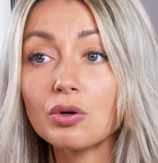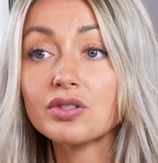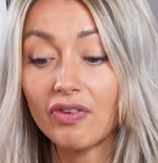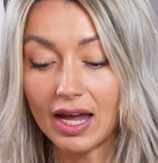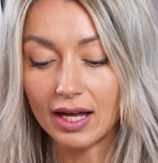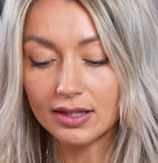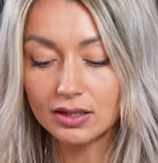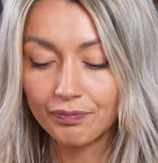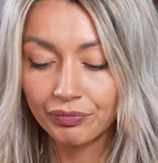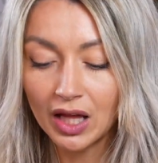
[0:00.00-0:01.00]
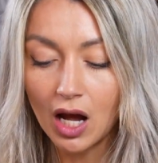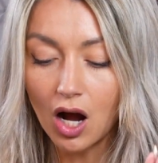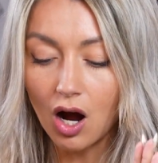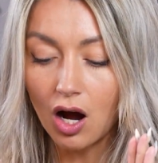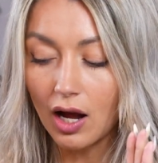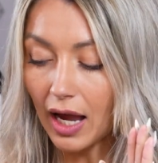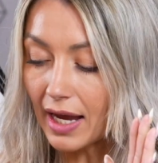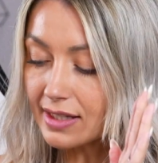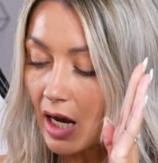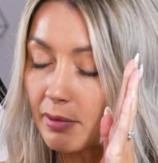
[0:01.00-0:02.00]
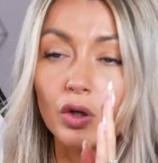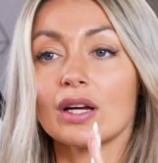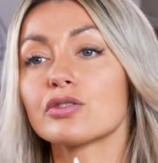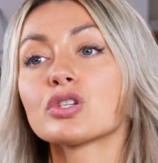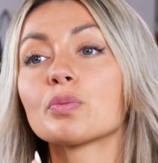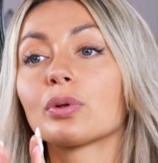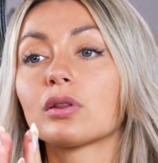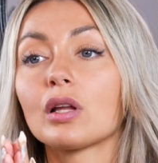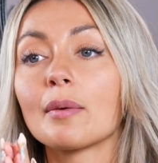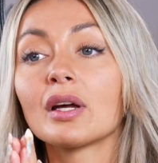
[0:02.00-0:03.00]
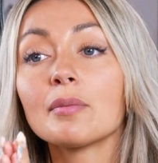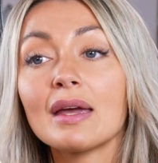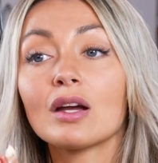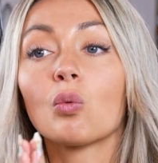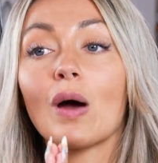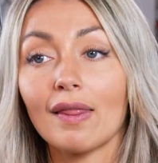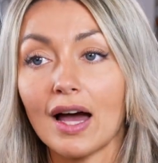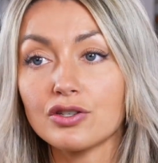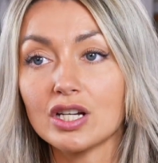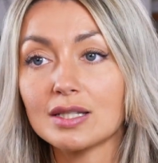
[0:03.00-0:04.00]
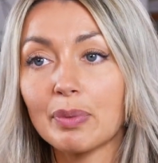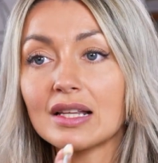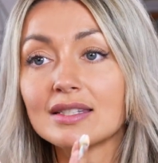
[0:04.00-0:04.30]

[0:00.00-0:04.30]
those fans is I'm gonna make wet lashes, but